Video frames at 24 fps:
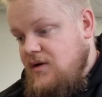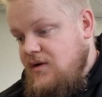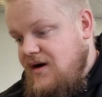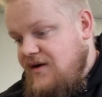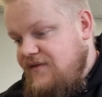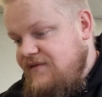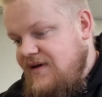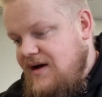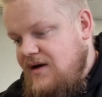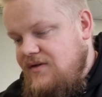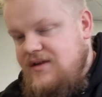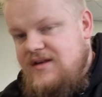I
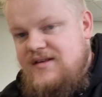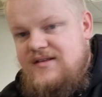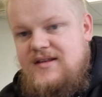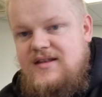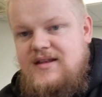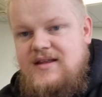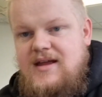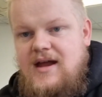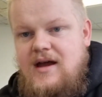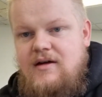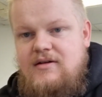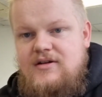found this in
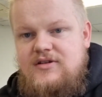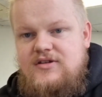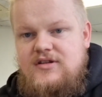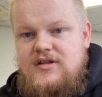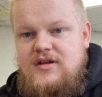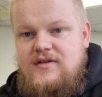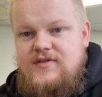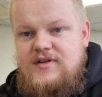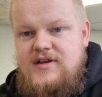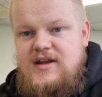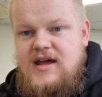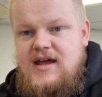the garage the
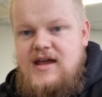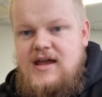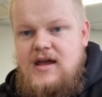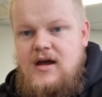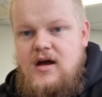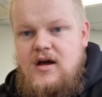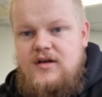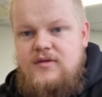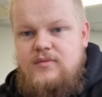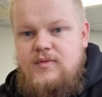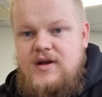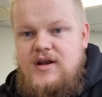other day
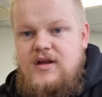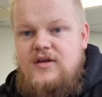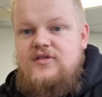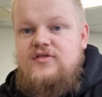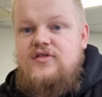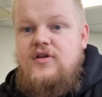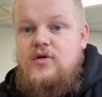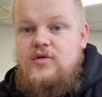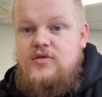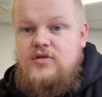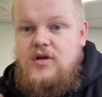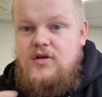when I
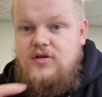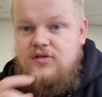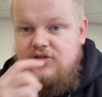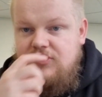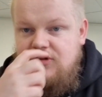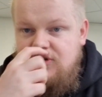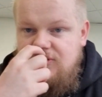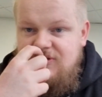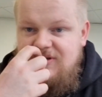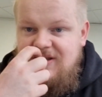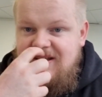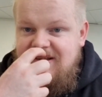sold those
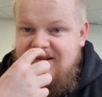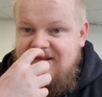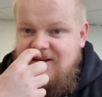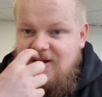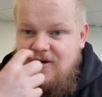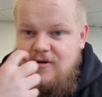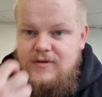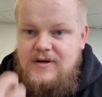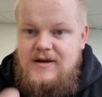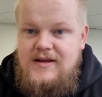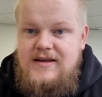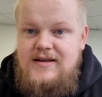2 disc
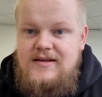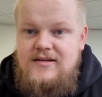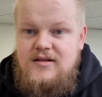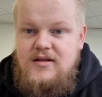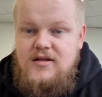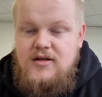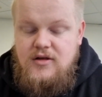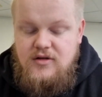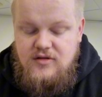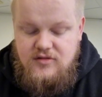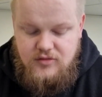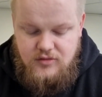onlys
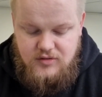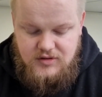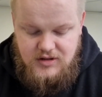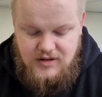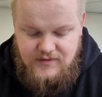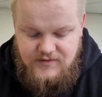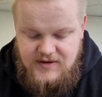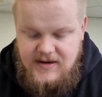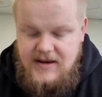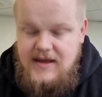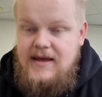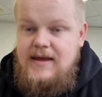that you saw the
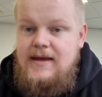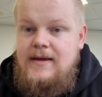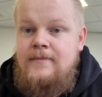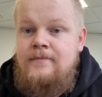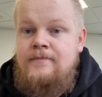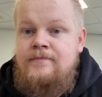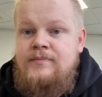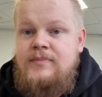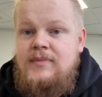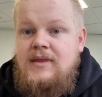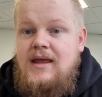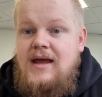other day,
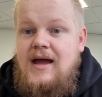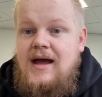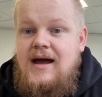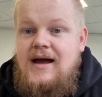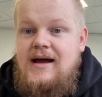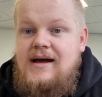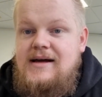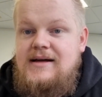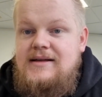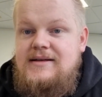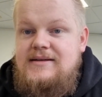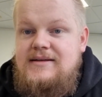
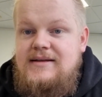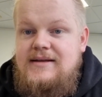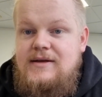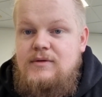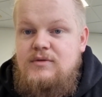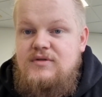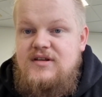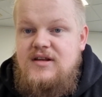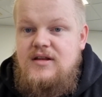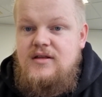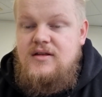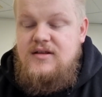and it
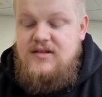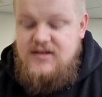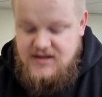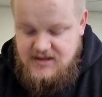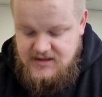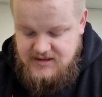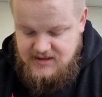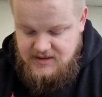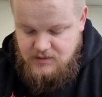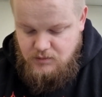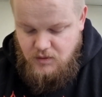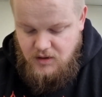was in the
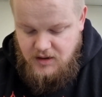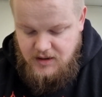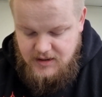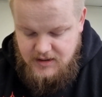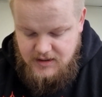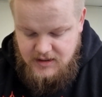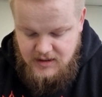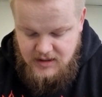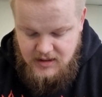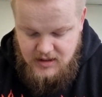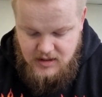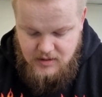CD wallet,
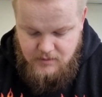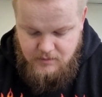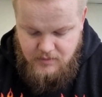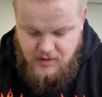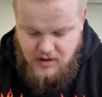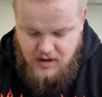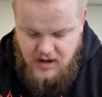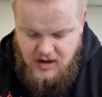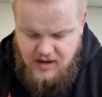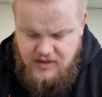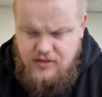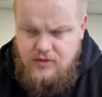
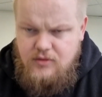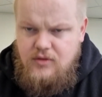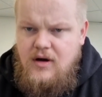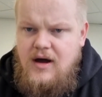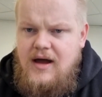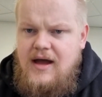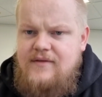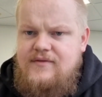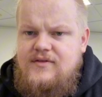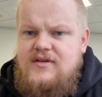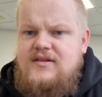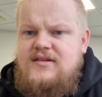but I thought
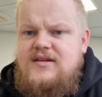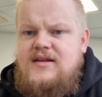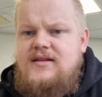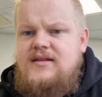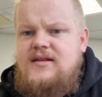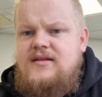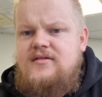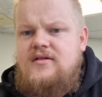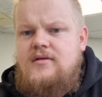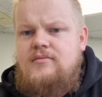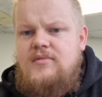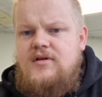I haven't seen
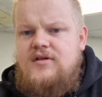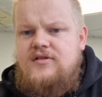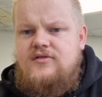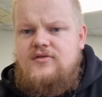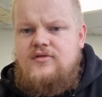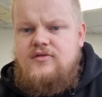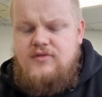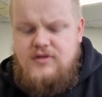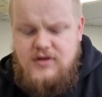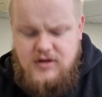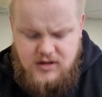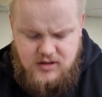this on my
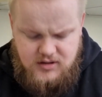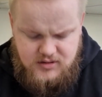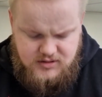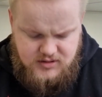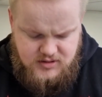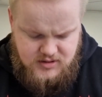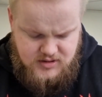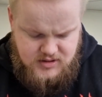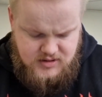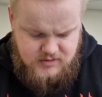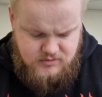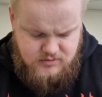store in a long
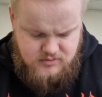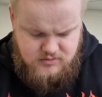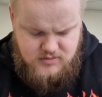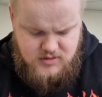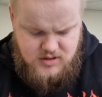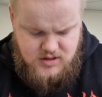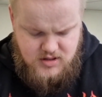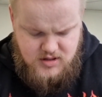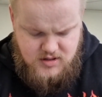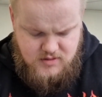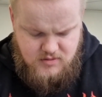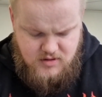time.
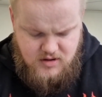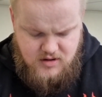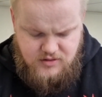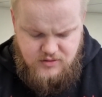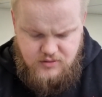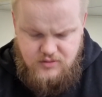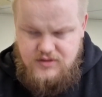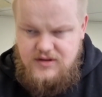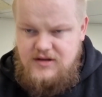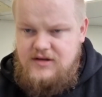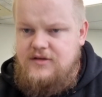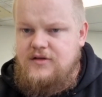I
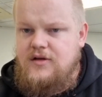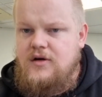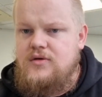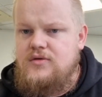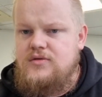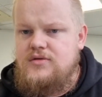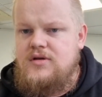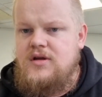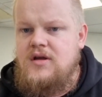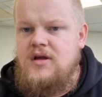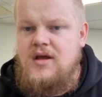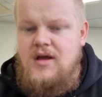thought this
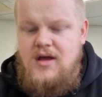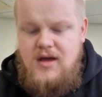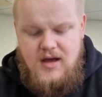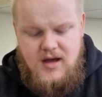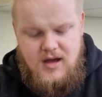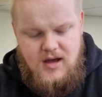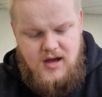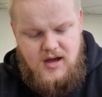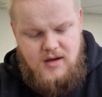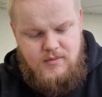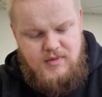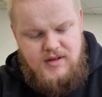sold,
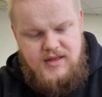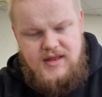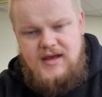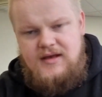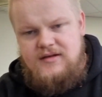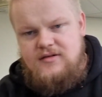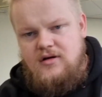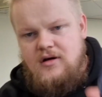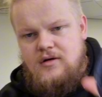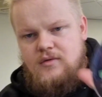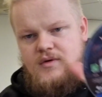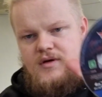and that
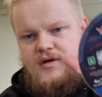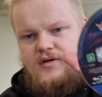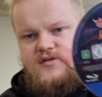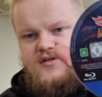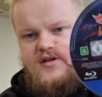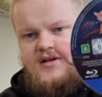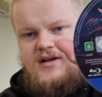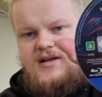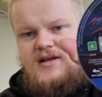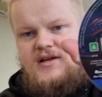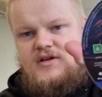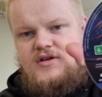is Hot Wheels
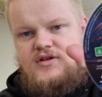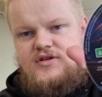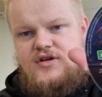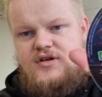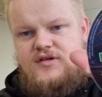Unleashed.